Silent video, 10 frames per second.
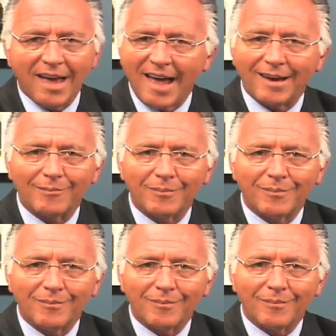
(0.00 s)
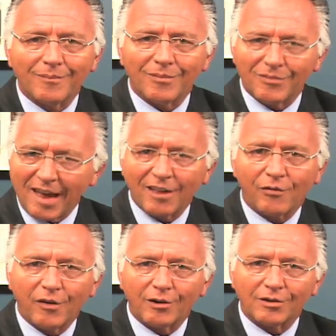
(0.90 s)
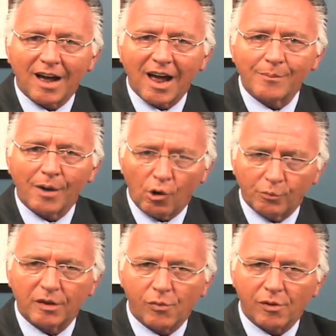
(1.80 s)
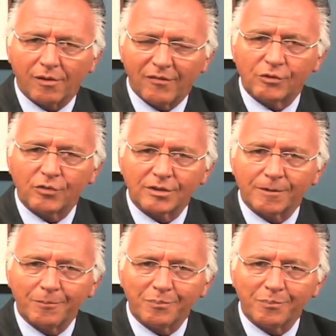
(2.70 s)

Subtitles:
Hey, thanks for your time. I hope this was of interest.